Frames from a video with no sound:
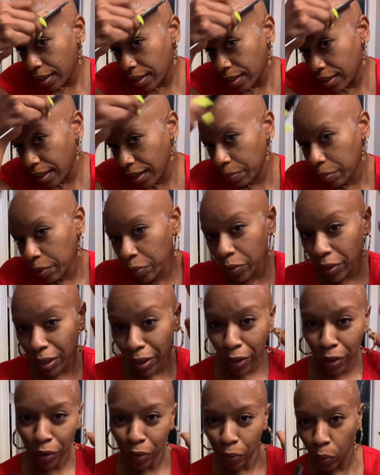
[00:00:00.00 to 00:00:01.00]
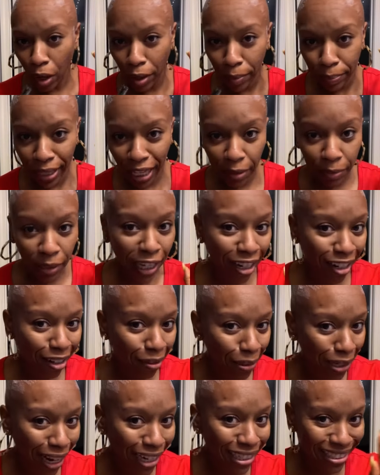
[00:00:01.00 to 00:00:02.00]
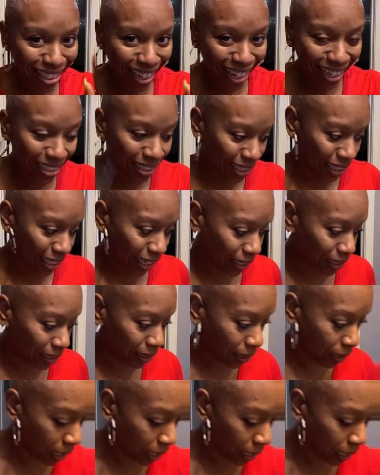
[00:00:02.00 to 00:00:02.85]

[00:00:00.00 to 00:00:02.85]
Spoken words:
A lot of people like want baby hair, but I just like slicks.